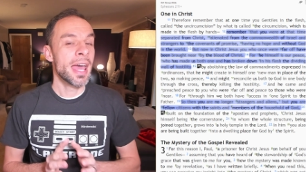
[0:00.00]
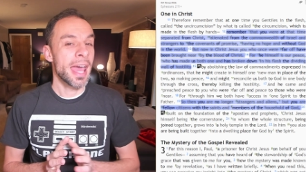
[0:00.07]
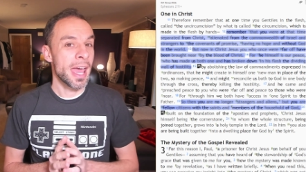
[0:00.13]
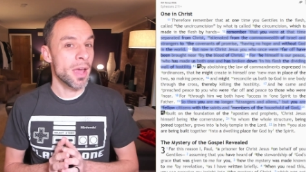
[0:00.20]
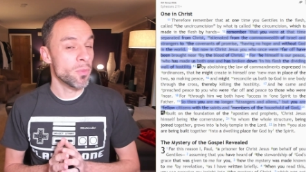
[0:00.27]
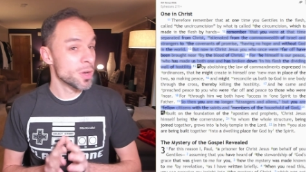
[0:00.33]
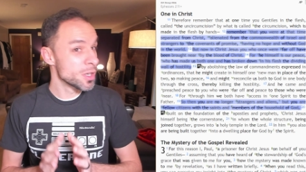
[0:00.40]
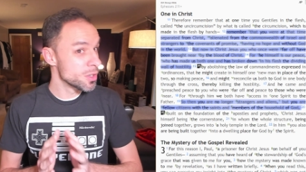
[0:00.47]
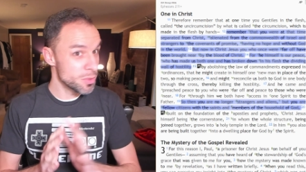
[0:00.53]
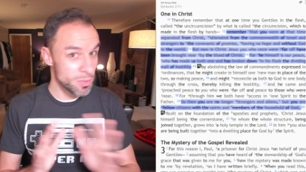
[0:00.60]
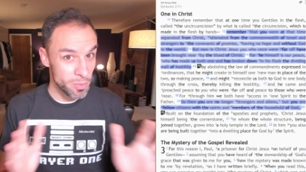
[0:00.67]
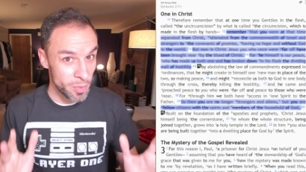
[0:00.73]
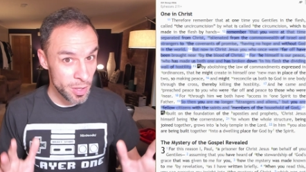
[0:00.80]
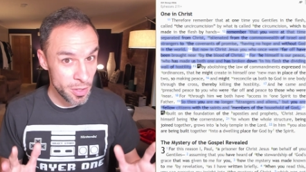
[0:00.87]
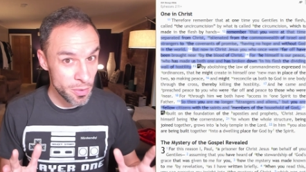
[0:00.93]
And when you
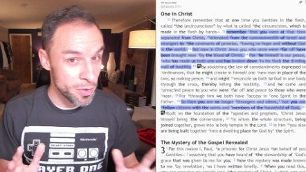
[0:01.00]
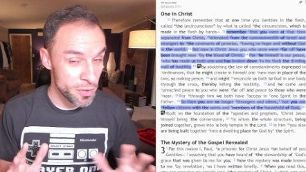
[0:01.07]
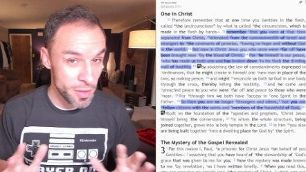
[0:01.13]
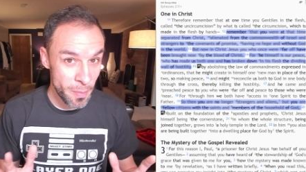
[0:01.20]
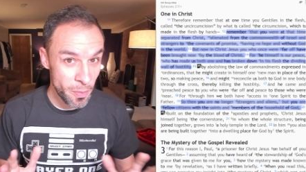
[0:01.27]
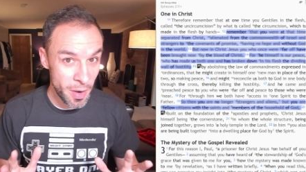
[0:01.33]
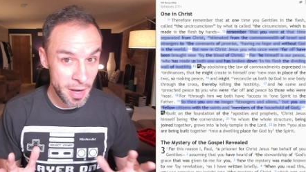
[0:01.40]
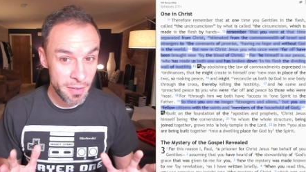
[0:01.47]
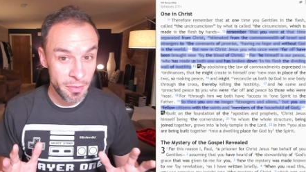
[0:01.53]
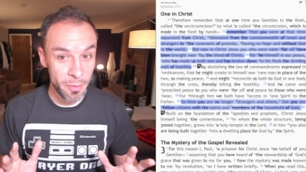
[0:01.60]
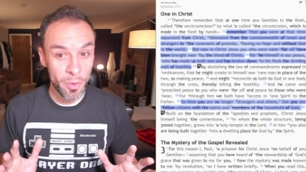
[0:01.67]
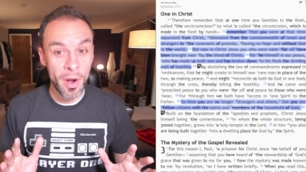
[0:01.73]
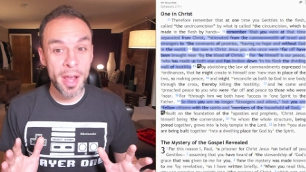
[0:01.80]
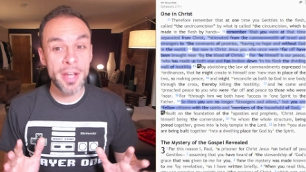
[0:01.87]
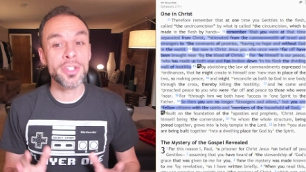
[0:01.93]
when you were separated from
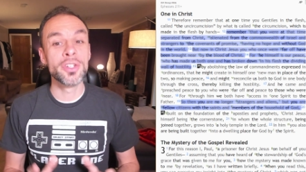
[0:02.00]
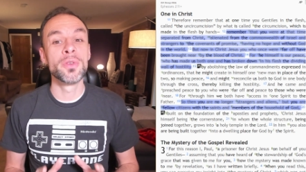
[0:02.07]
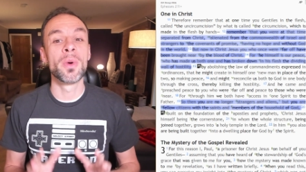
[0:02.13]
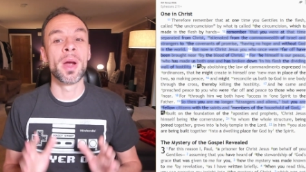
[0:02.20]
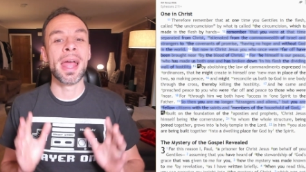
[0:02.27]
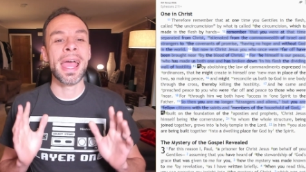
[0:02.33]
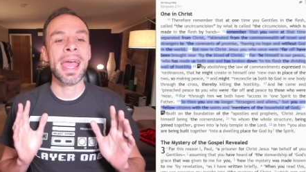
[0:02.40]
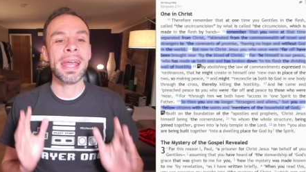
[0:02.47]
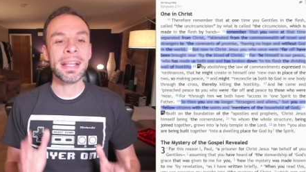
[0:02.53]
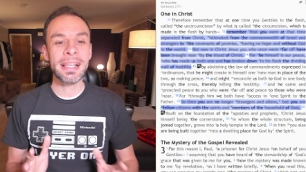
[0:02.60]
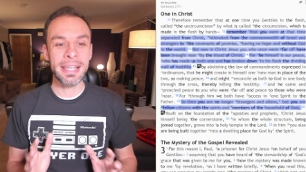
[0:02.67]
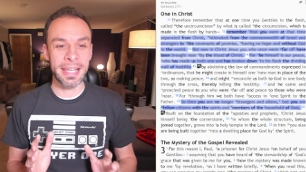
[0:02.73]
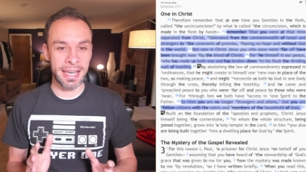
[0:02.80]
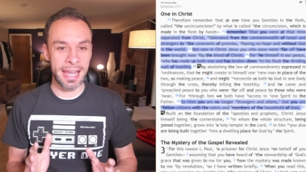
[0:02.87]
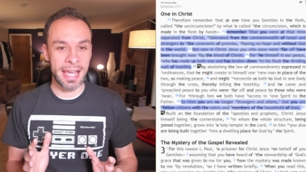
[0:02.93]
Christ, you were
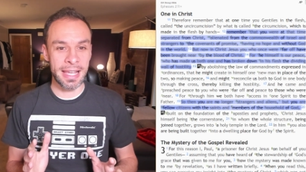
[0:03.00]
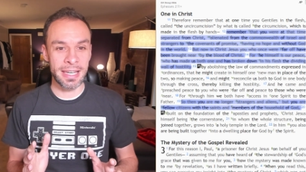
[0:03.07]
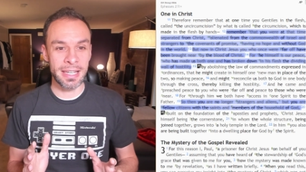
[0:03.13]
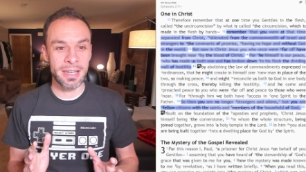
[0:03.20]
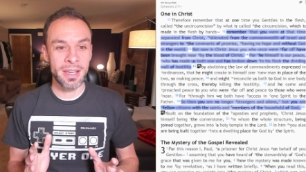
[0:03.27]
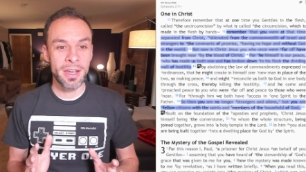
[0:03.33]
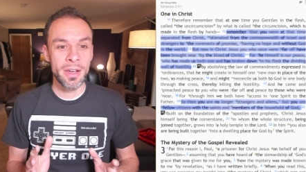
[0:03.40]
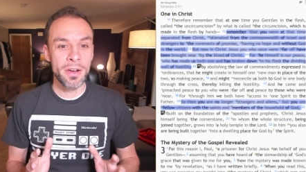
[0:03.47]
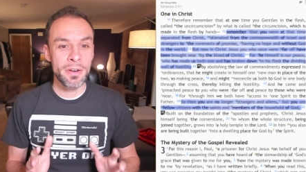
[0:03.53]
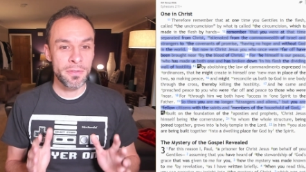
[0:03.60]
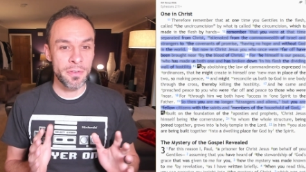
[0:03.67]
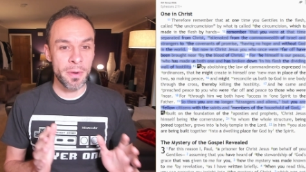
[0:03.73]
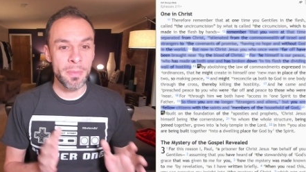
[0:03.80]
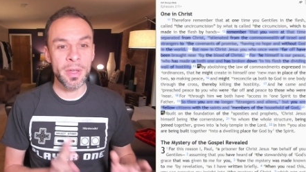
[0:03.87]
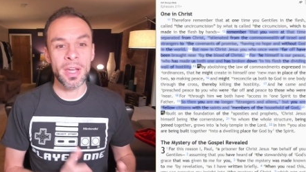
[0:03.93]
alienated
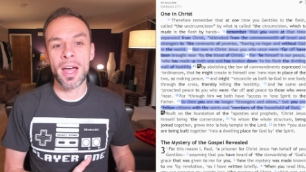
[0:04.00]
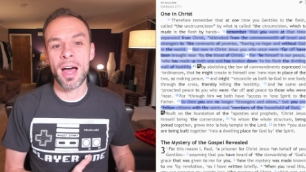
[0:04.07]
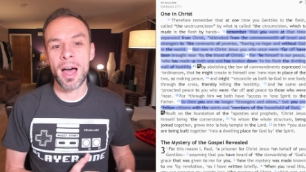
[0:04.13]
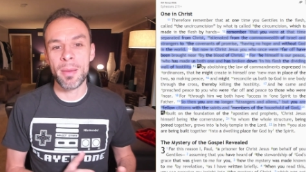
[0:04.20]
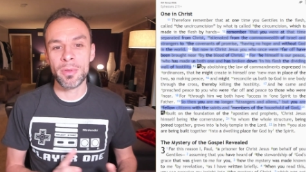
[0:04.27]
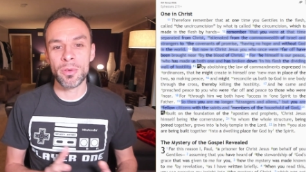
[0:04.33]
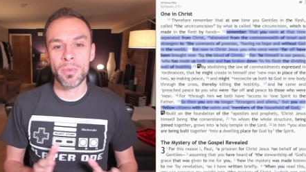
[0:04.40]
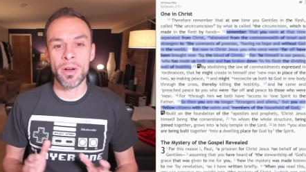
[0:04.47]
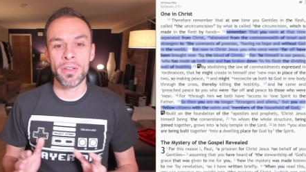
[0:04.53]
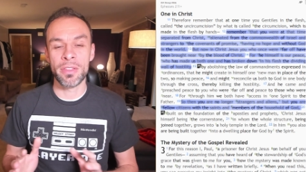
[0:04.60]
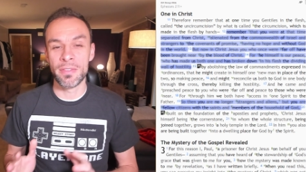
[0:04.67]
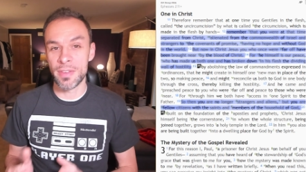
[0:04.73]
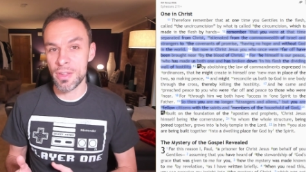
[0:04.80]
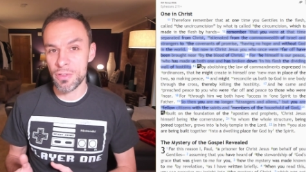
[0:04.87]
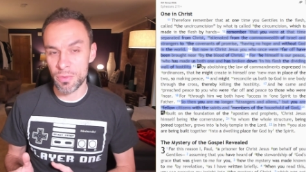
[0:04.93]
from the commonwealth
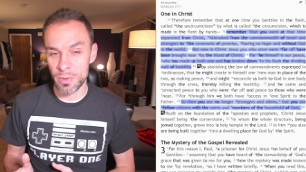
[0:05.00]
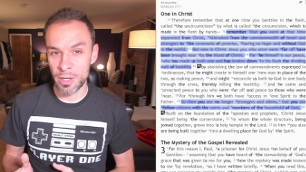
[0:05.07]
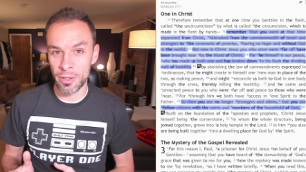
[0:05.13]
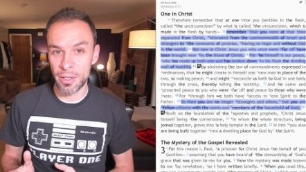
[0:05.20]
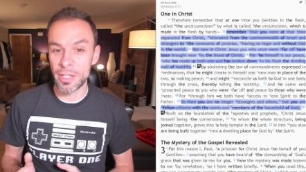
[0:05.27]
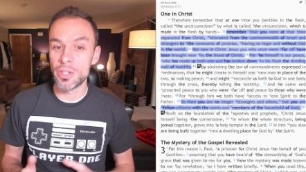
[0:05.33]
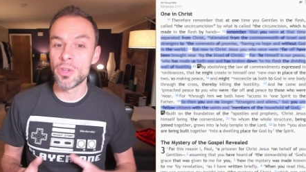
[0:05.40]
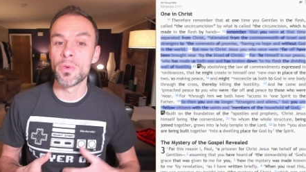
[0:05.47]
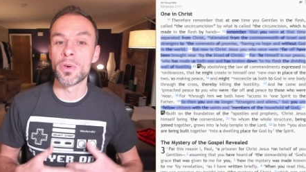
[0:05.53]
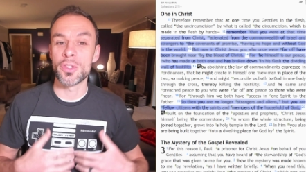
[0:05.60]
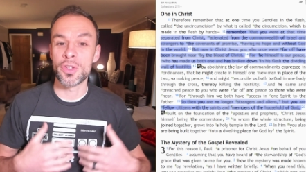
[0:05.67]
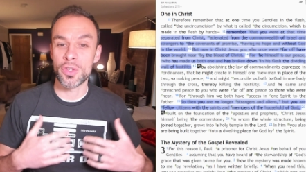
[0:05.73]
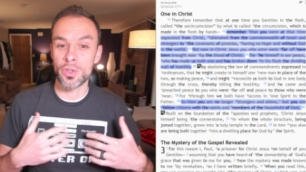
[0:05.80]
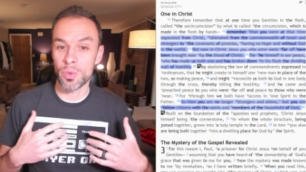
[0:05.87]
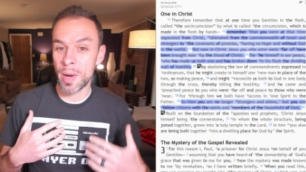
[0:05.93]
of Israel, and you were
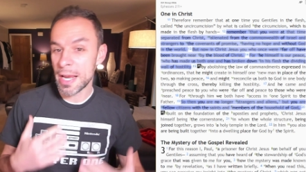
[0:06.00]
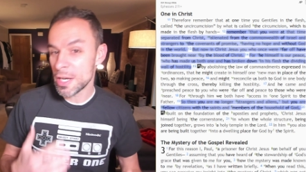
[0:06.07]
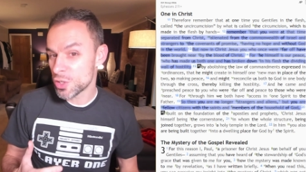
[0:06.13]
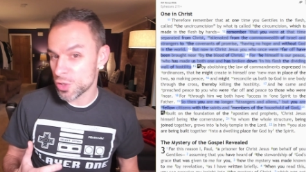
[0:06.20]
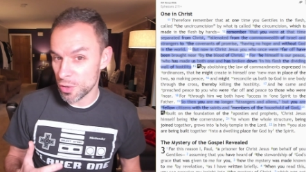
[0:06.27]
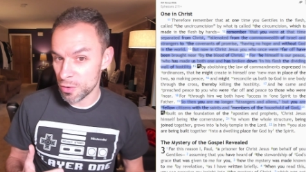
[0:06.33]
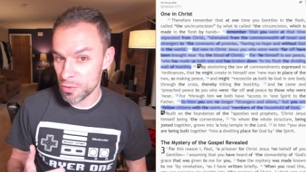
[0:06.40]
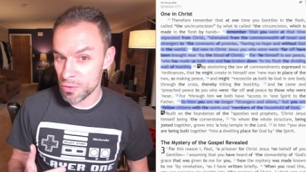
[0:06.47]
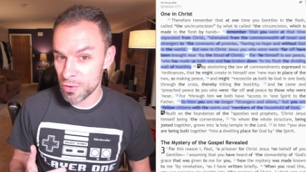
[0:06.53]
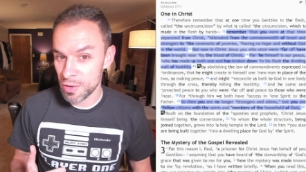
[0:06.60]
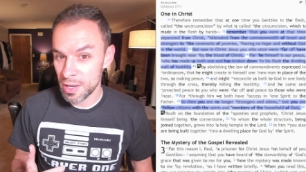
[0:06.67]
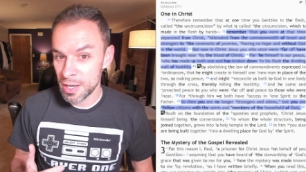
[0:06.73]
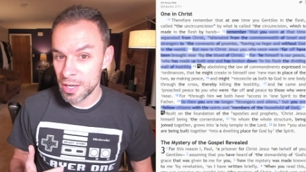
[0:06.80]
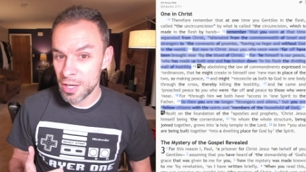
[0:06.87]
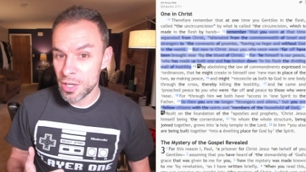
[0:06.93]
strangers
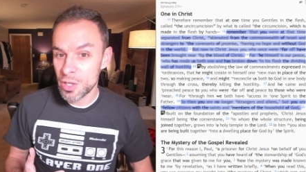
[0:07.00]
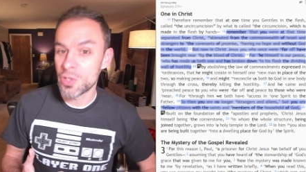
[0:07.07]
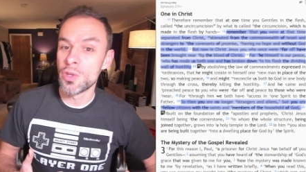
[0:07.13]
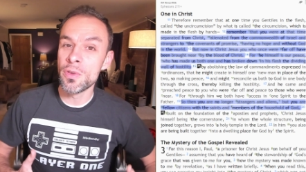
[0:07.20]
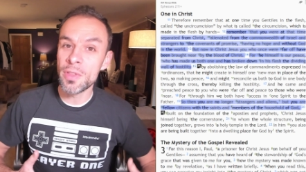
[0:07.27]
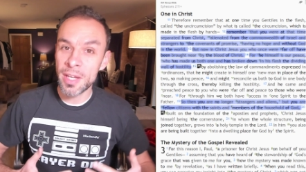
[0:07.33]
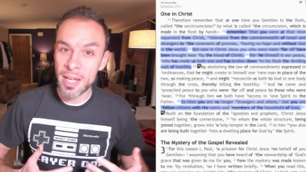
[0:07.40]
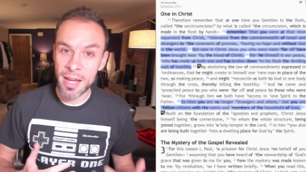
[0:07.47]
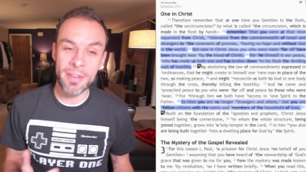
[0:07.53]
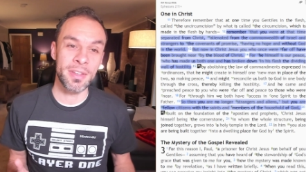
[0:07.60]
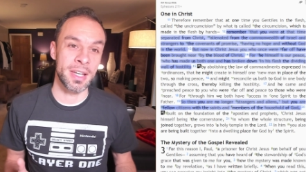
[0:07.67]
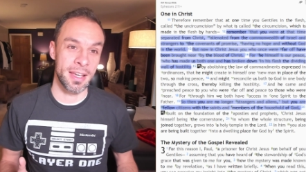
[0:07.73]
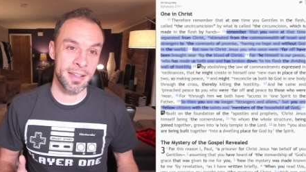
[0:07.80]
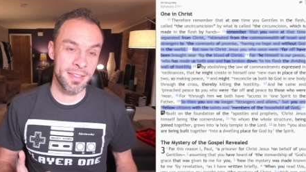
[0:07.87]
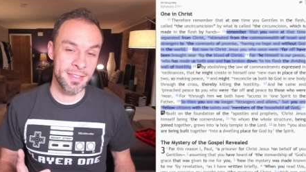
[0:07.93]
to the
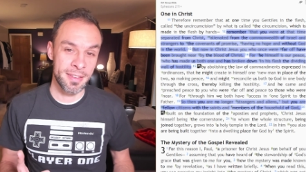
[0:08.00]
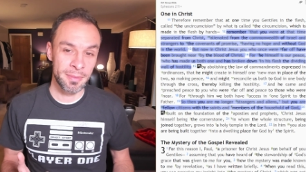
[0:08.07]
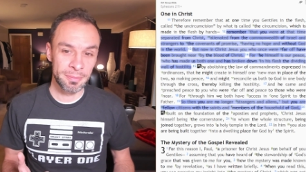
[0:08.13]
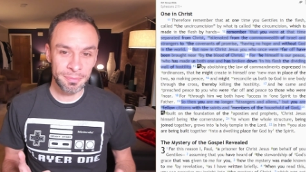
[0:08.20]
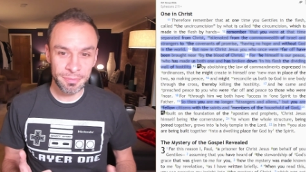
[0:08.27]
covenants,